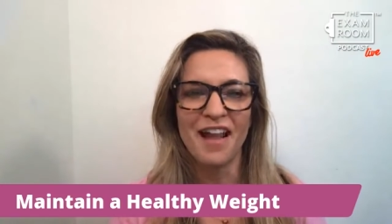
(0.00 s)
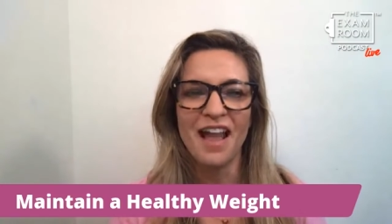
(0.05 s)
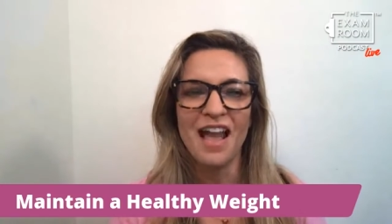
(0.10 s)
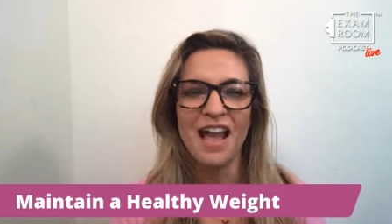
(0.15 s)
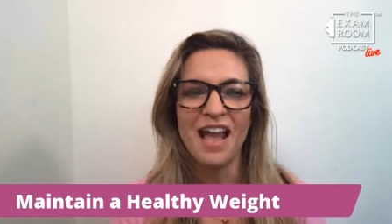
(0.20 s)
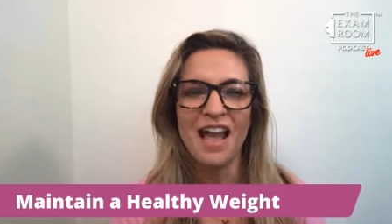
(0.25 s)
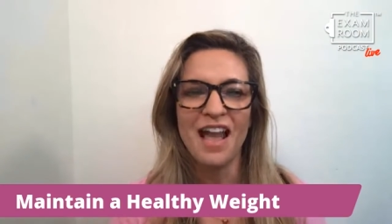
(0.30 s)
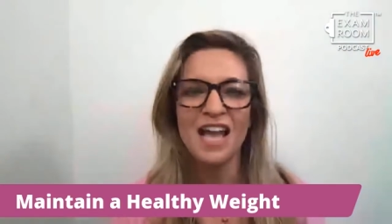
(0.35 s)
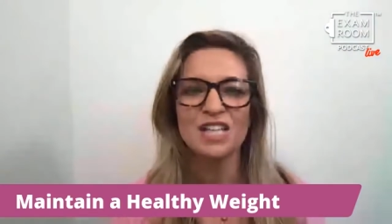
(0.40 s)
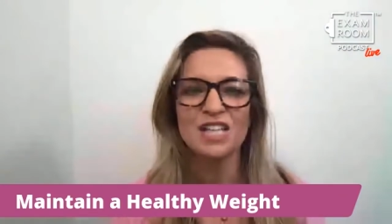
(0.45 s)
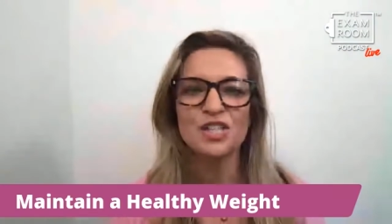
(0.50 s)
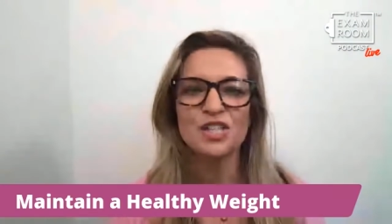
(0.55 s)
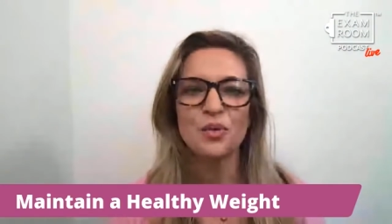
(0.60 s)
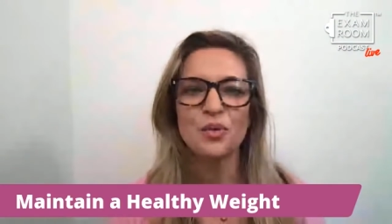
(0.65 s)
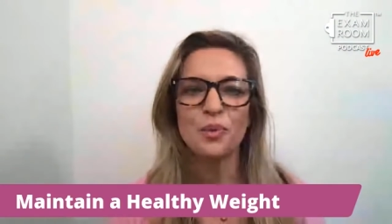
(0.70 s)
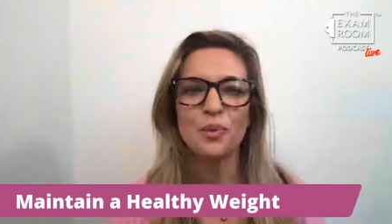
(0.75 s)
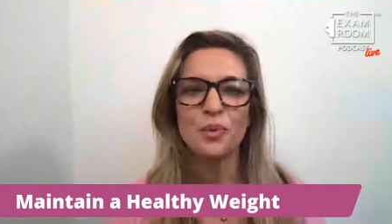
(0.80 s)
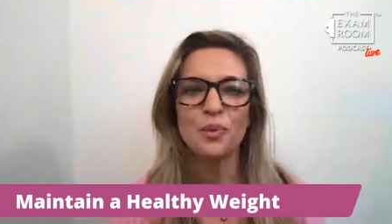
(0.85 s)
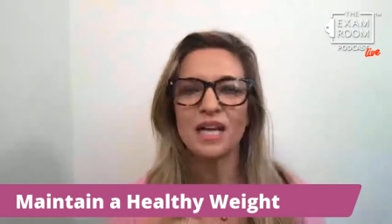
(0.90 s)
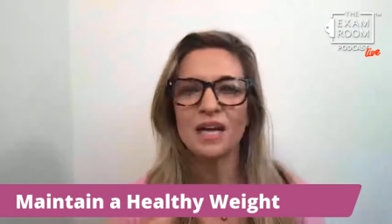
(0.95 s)
So when it
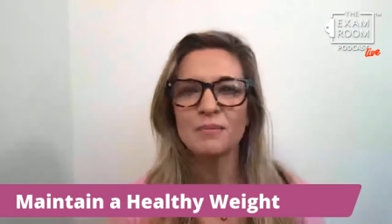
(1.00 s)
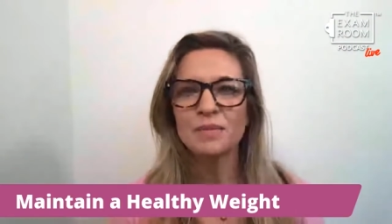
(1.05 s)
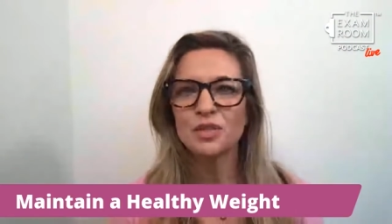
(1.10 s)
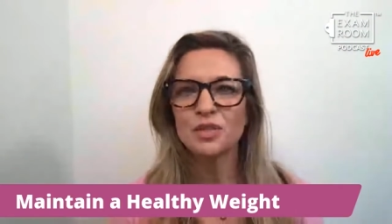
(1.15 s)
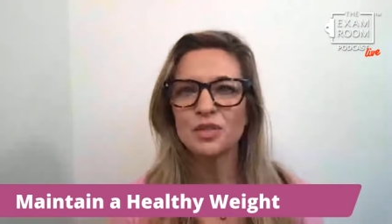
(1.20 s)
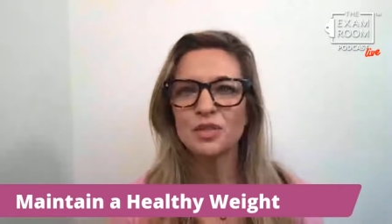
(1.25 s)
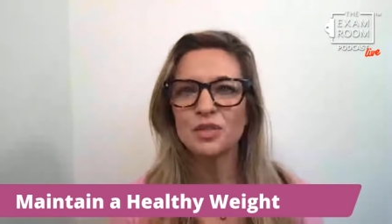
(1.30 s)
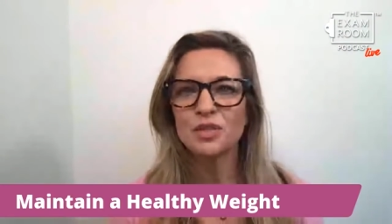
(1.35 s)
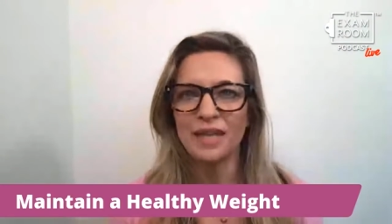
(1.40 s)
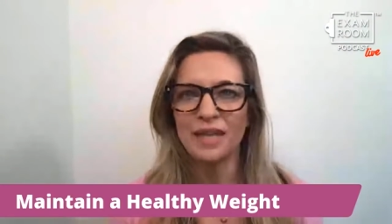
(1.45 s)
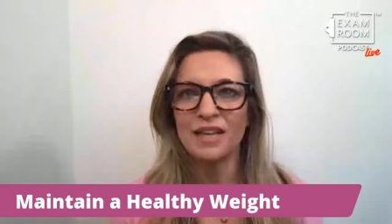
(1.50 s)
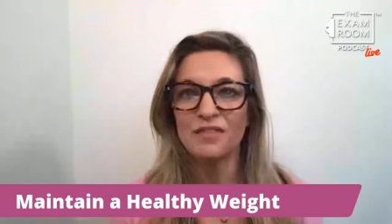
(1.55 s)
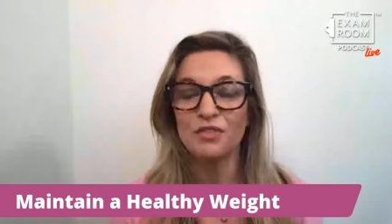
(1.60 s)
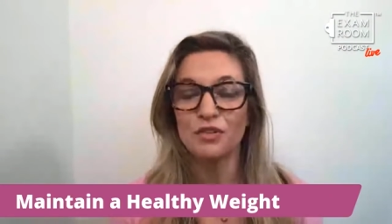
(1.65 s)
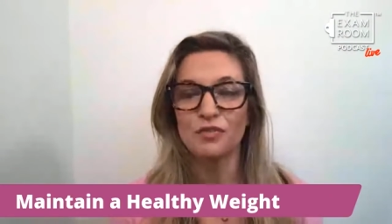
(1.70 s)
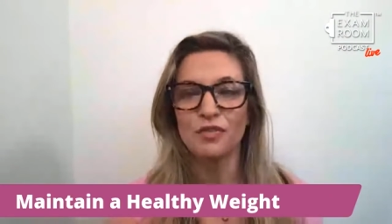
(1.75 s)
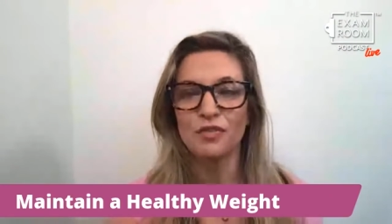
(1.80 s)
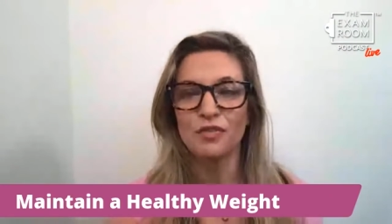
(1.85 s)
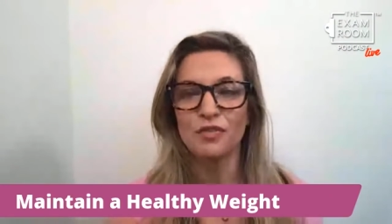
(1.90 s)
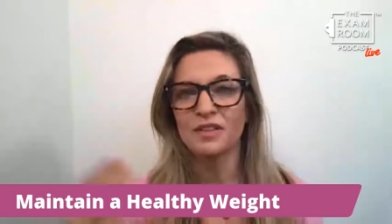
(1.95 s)
comes to weight, if you're
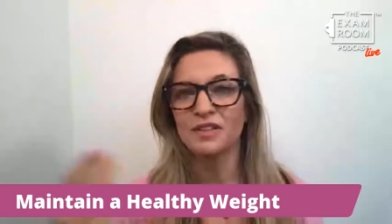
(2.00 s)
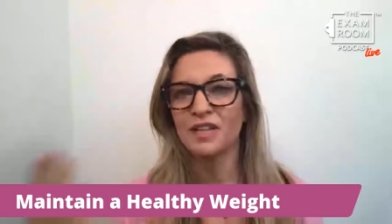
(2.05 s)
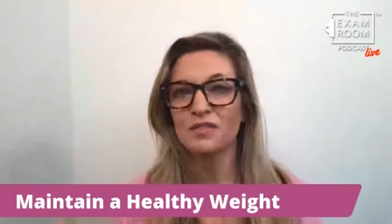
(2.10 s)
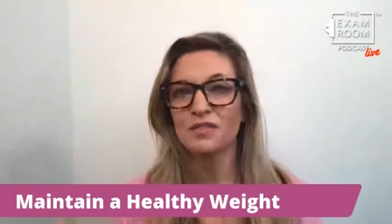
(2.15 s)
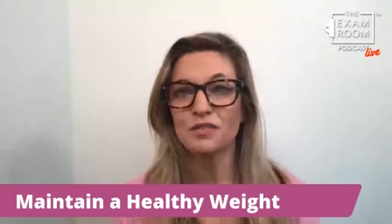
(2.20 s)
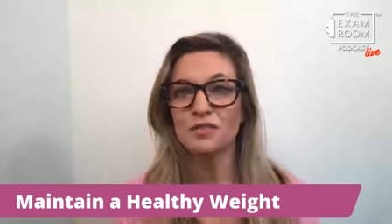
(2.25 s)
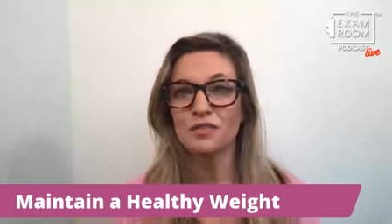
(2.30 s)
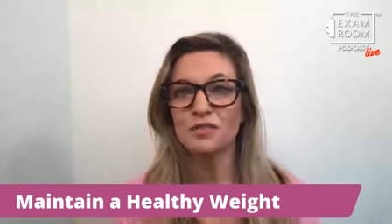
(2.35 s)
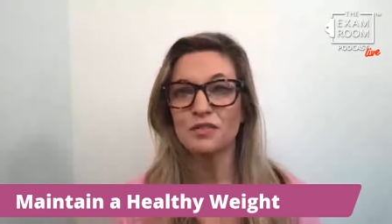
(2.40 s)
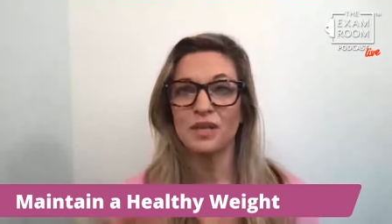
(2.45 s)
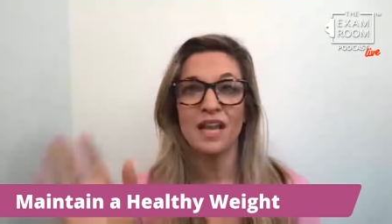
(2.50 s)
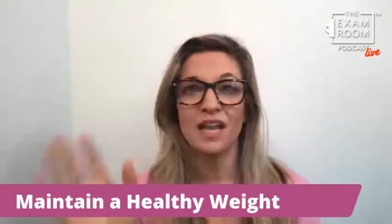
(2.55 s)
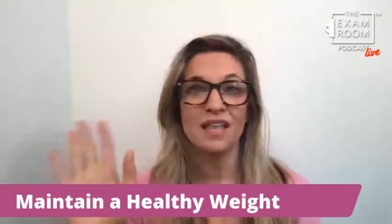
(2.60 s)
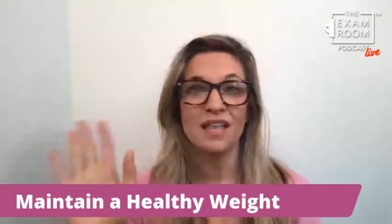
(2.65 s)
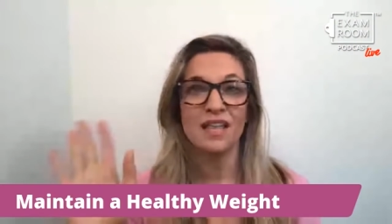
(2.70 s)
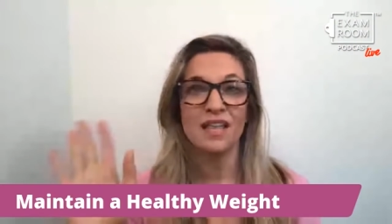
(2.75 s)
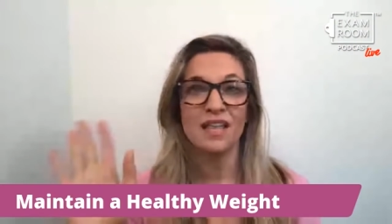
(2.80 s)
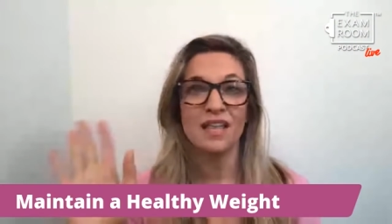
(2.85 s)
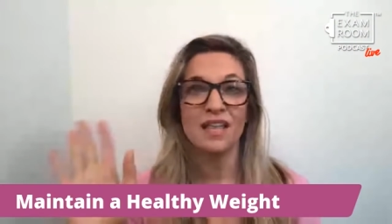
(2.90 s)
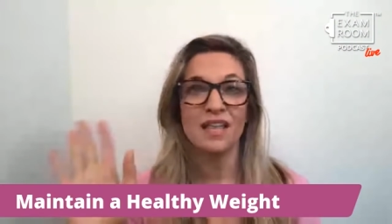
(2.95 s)
following the other three,
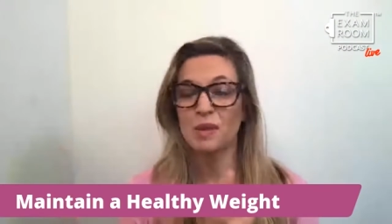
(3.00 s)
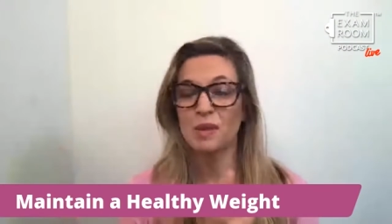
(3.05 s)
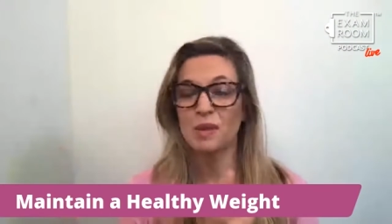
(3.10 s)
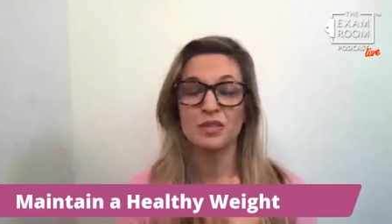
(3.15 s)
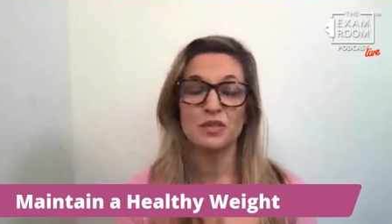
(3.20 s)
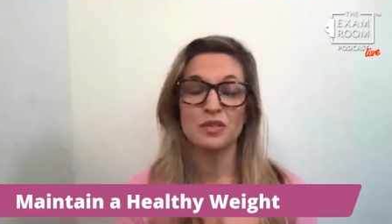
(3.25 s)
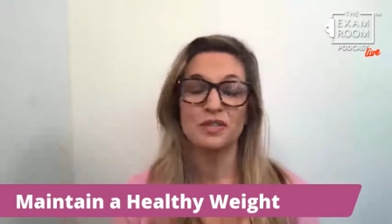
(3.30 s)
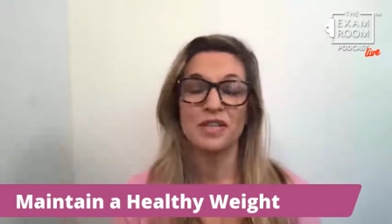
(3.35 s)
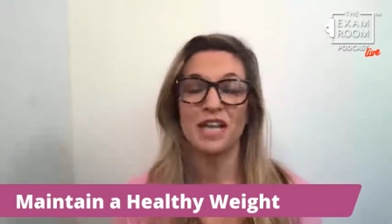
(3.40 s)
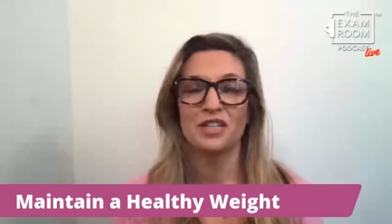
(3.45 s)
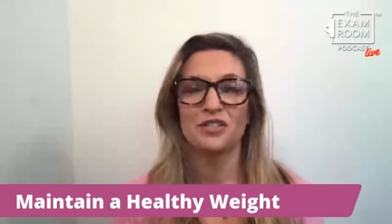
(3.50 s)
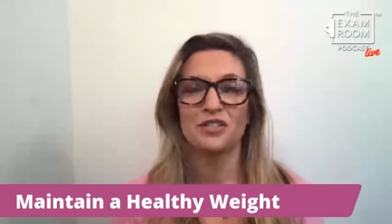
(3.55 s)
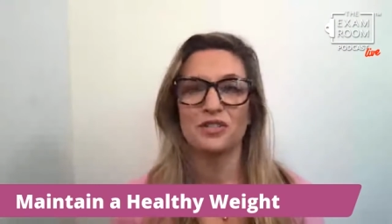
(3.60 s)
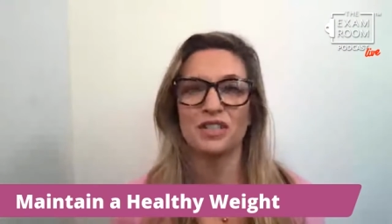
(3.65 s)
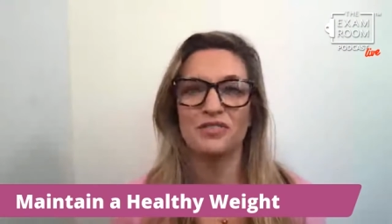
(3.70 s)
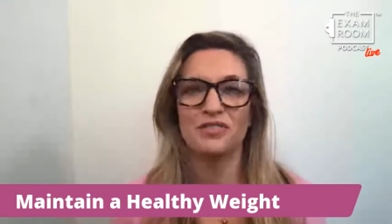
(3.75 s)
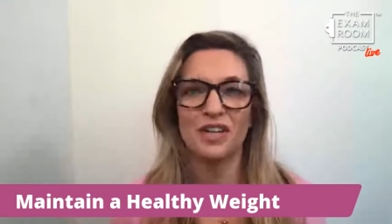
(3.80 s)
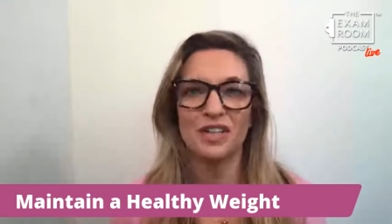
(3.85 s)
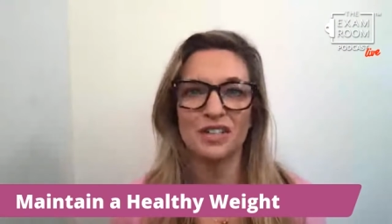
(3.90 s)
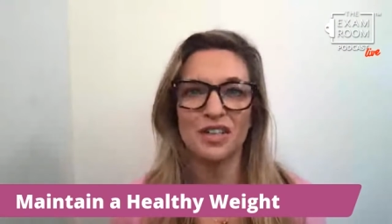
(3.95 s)
those pounds will naturally
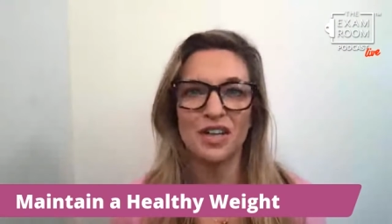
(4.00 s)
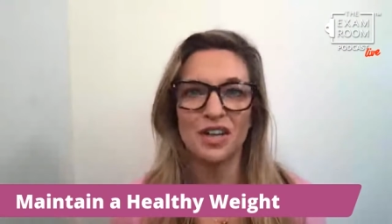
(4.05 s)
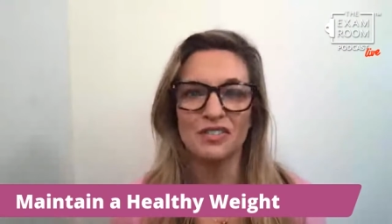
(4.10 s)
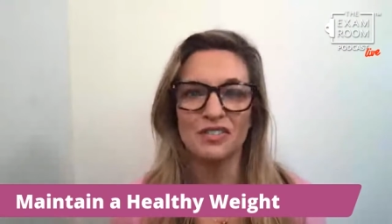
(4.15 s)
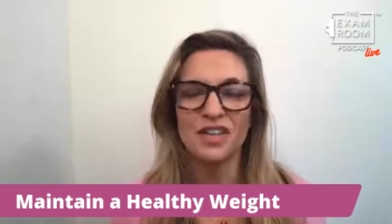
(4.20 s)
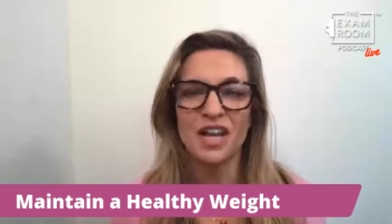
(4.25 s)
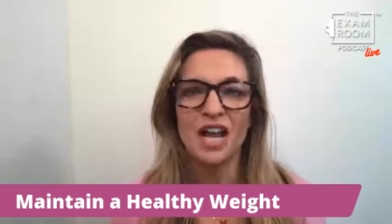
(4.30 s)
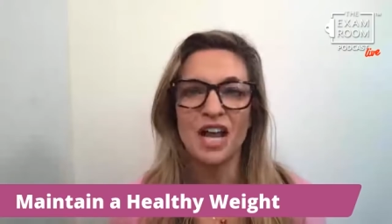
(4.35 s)
fall off.